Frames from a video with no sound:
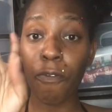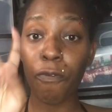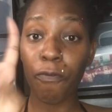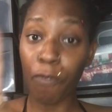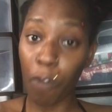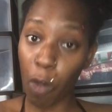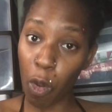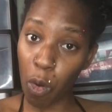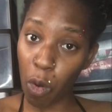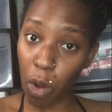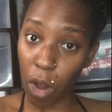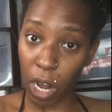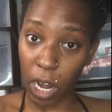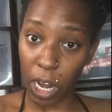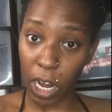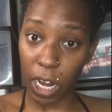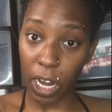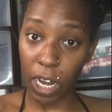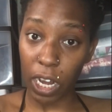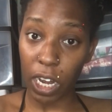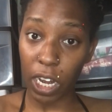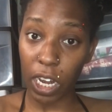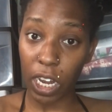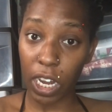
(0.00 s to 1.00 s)

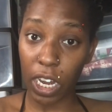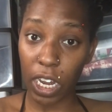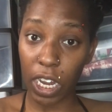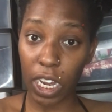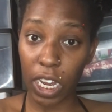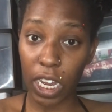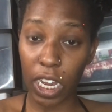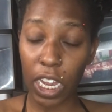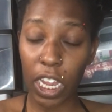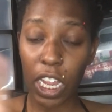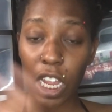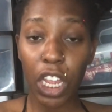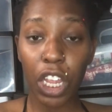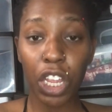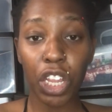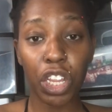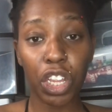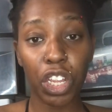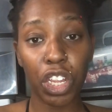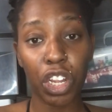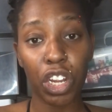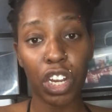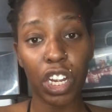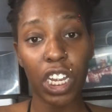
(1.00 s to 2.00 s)
Four,
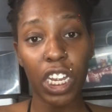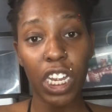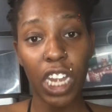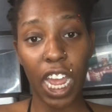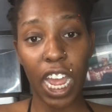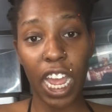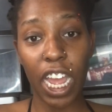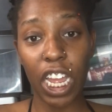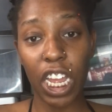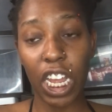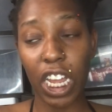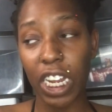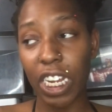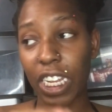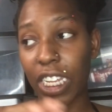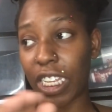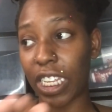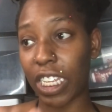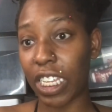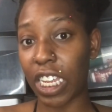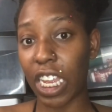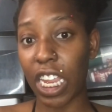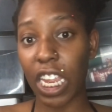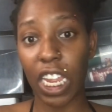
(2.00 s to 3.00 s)
you're not gonna
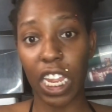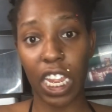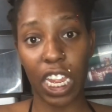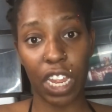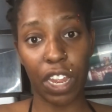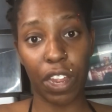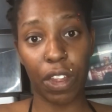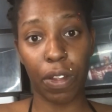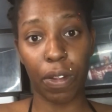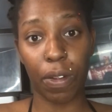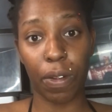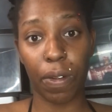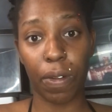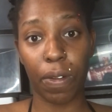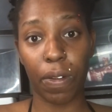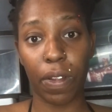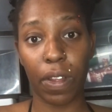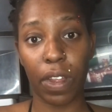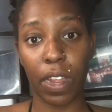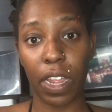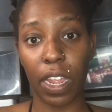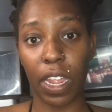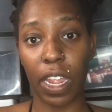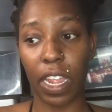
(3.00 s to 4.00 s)
sit here
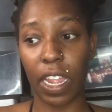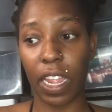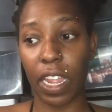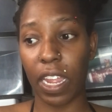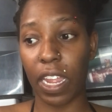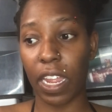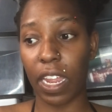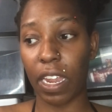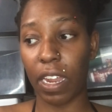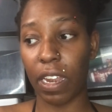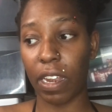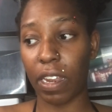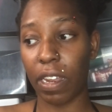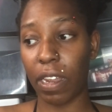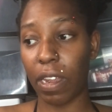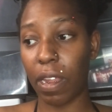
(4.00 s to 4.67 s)
and